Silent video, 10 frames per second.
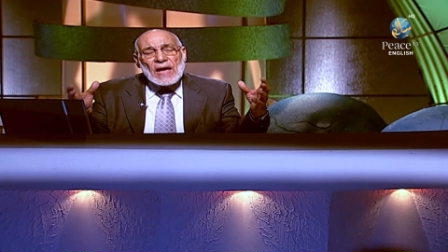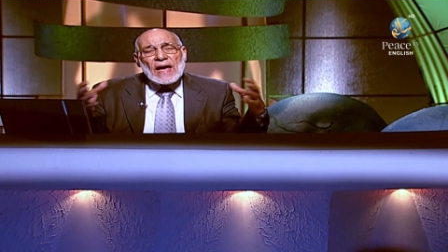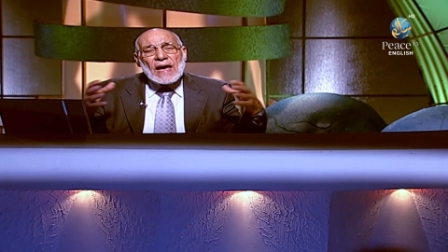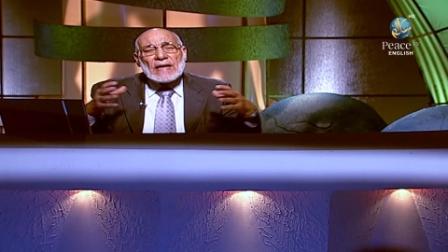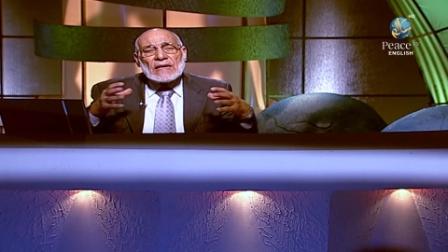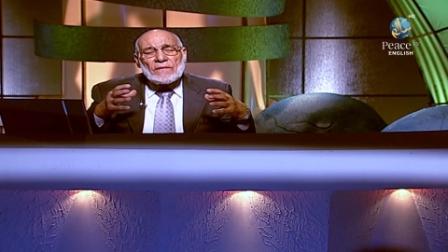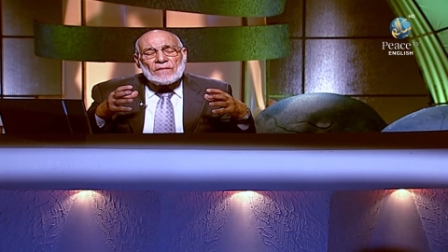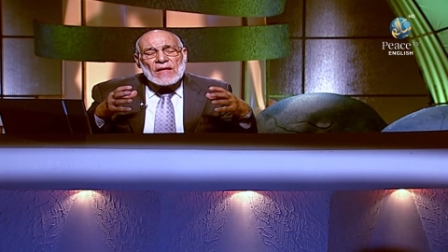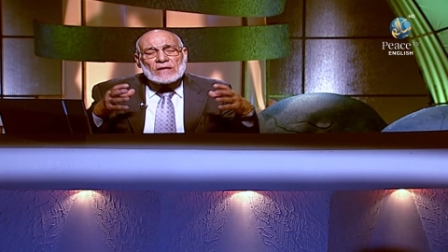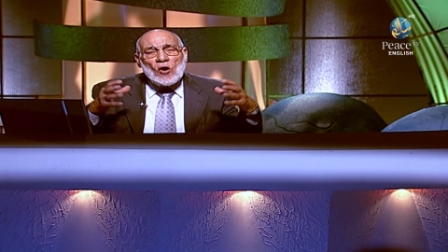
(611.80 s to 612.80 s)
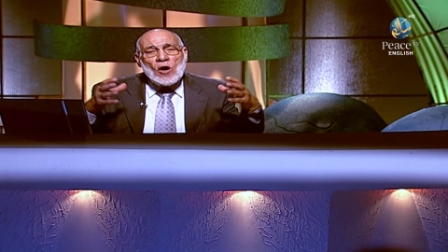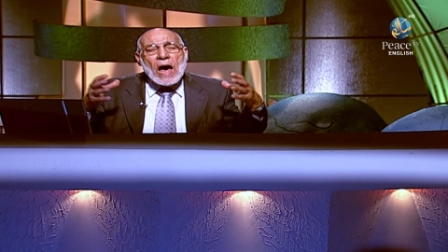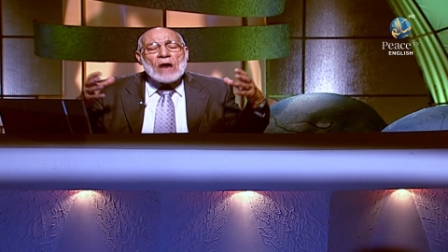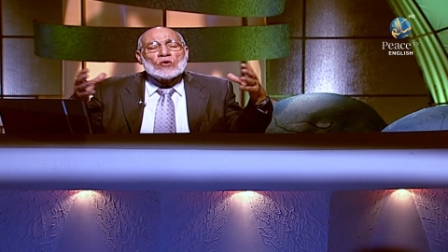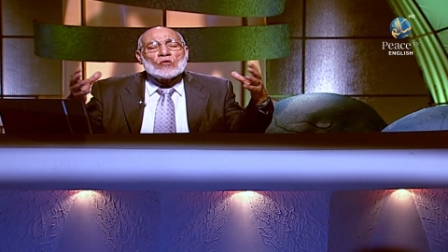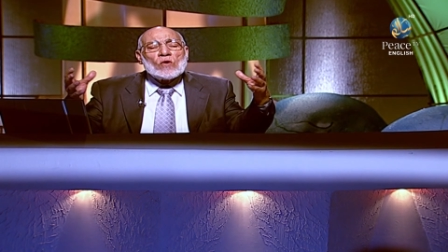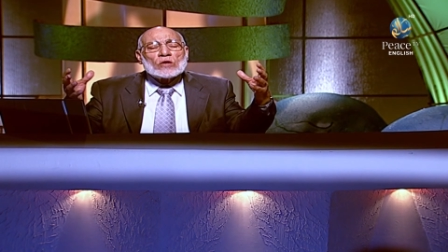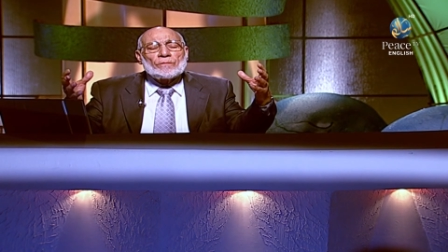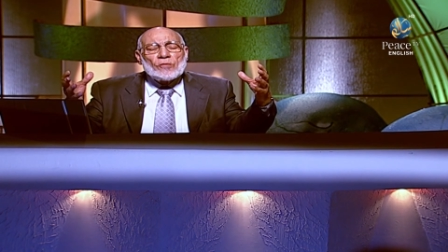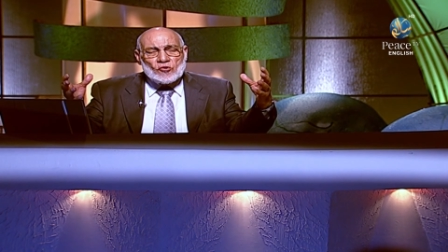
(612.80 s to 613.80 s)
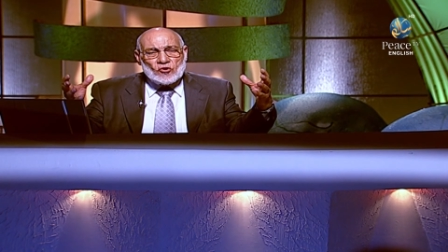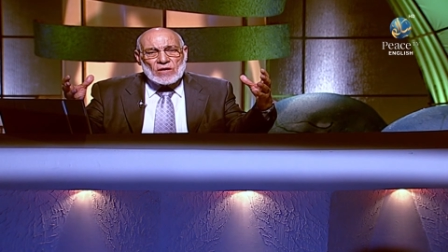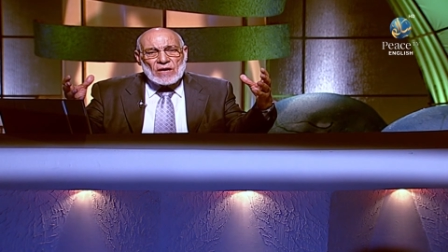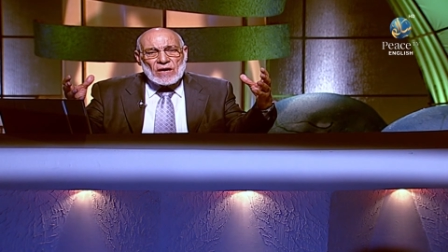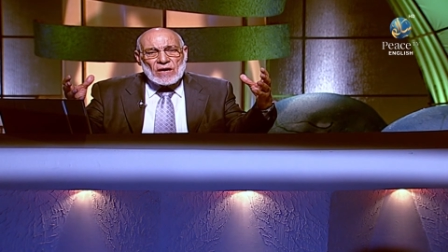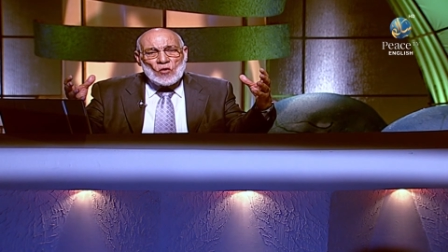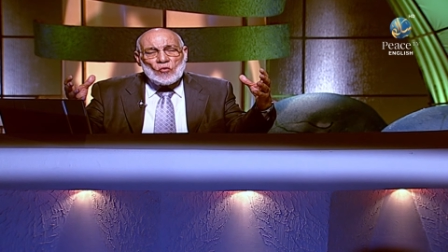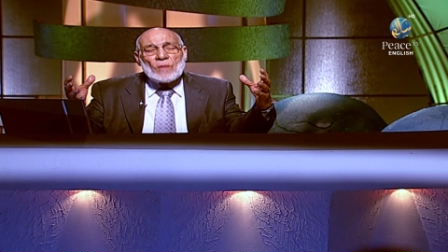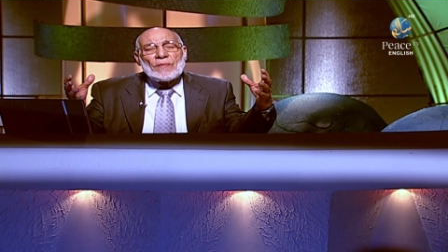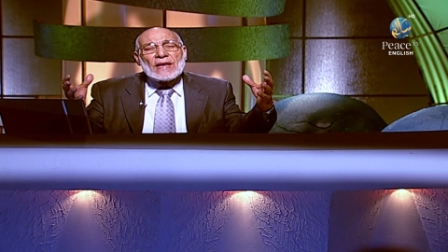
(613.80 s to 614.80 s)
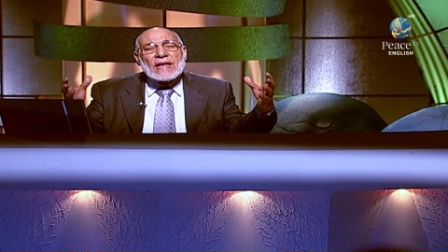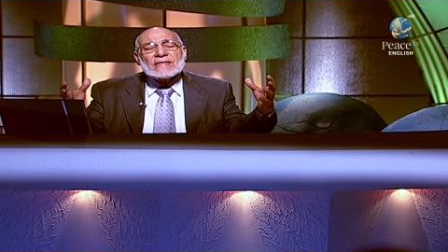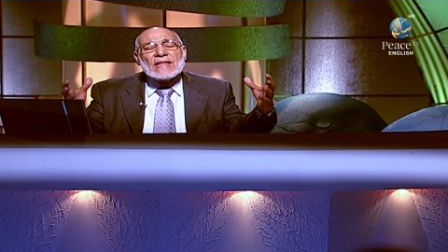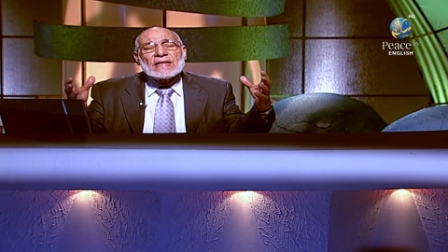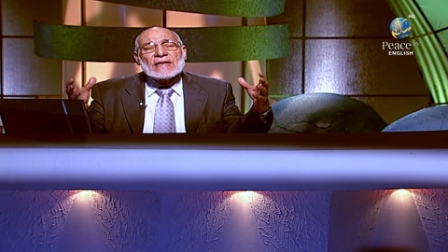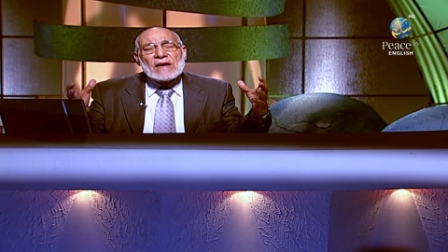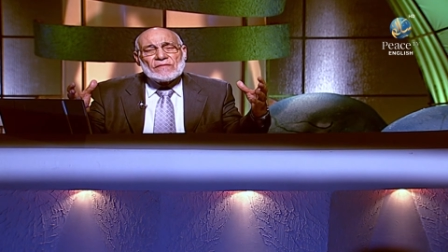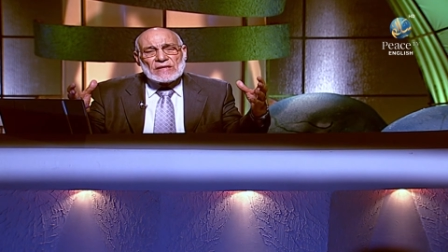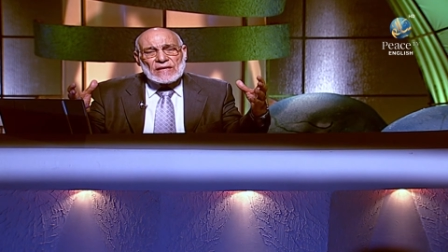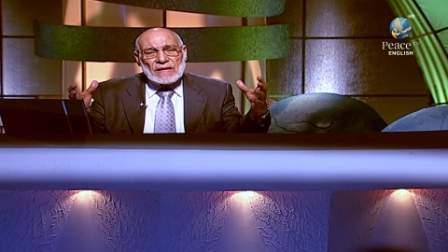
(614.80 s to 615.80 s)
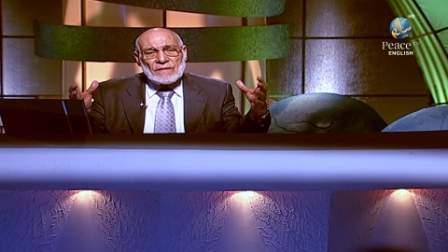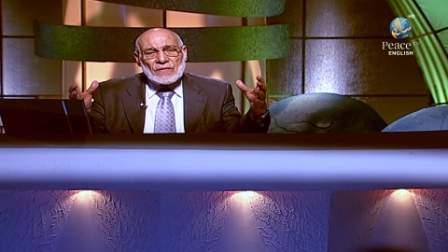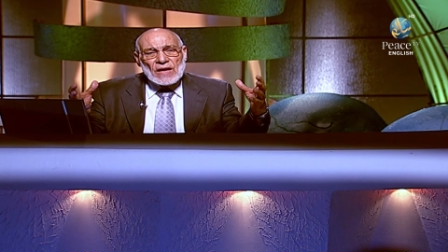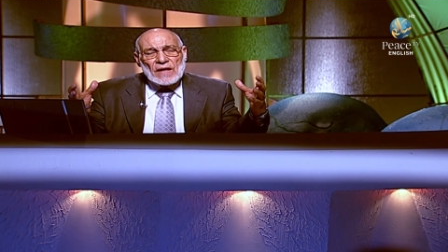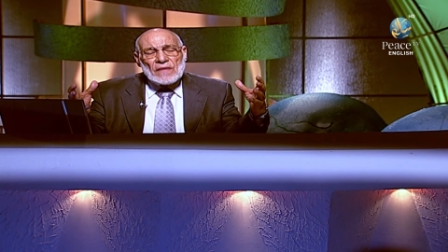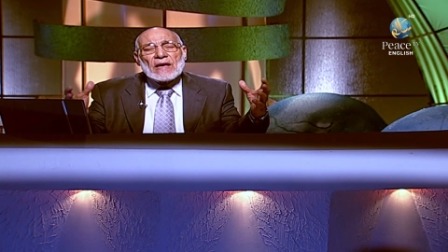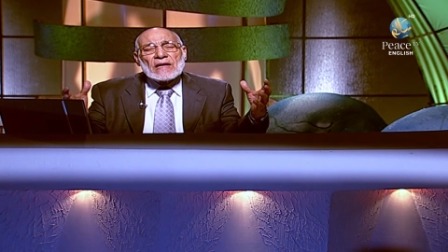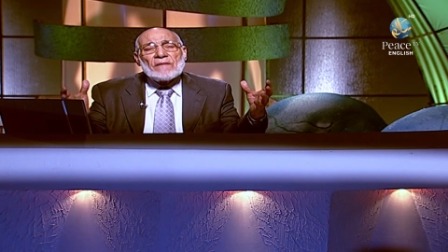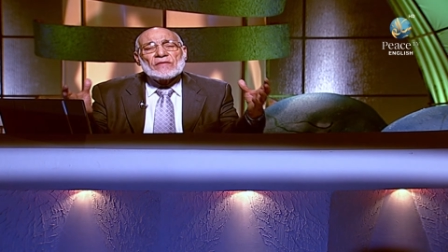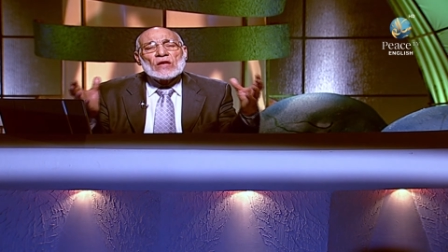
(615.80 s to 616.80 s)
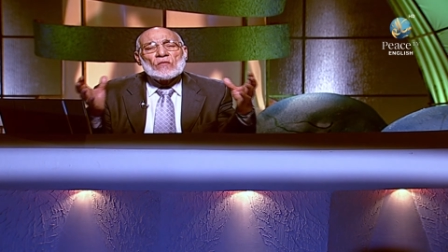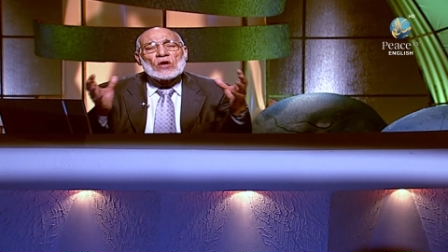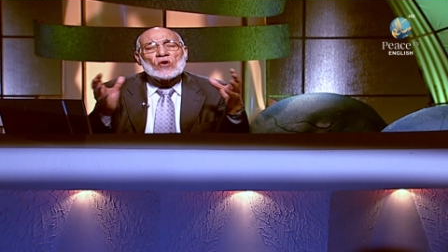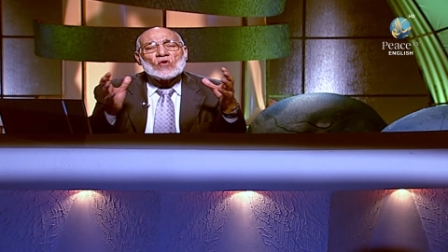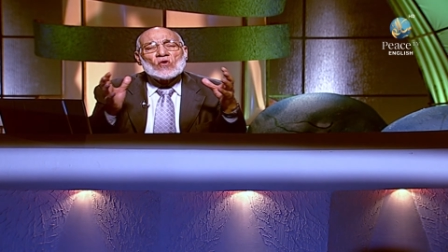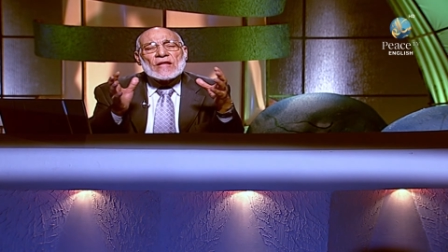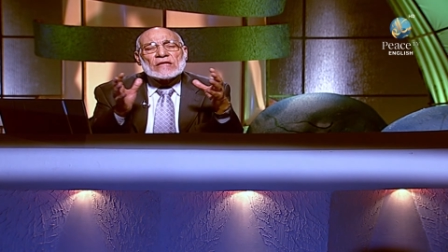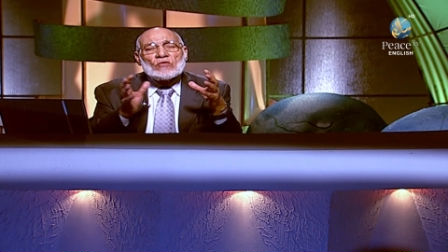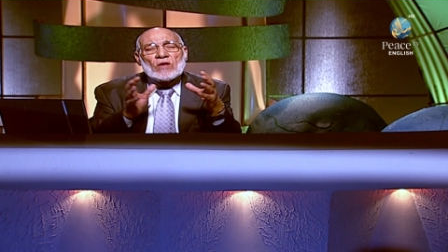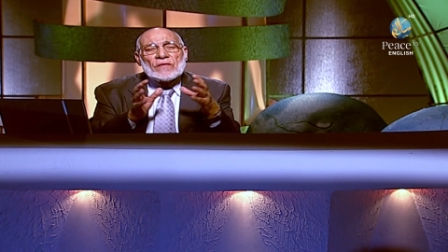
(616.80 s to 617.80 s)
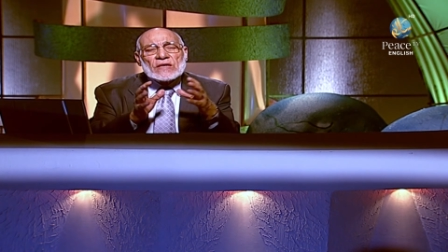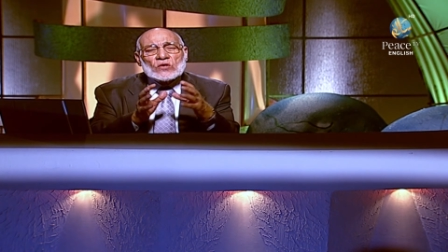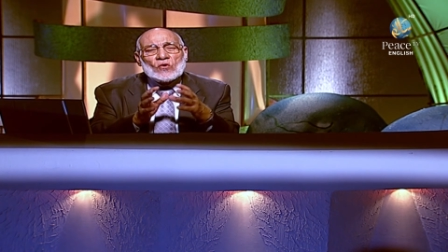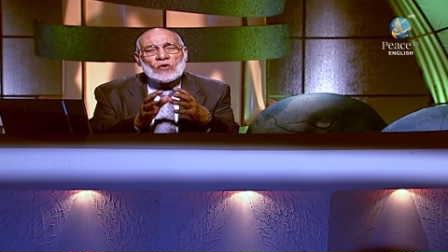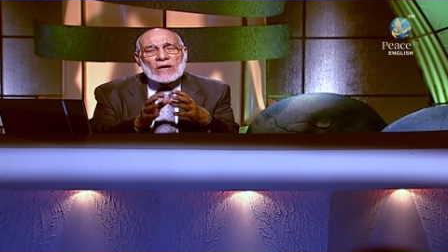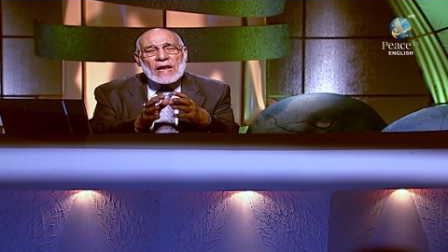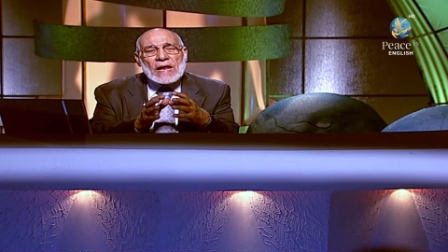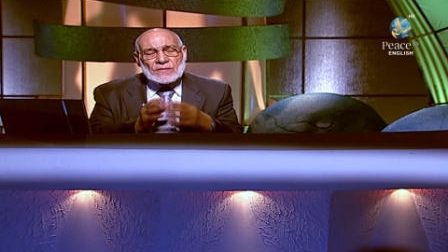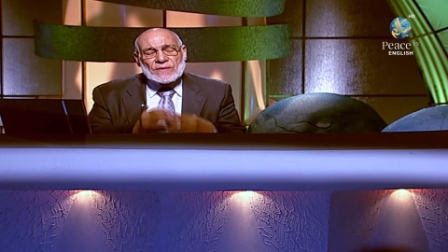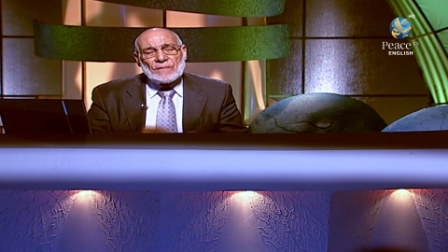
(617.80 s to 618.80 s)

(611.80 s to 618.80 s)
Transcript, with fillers: And if that outward push will be less than gravity, gravity will cause that universe to collapse.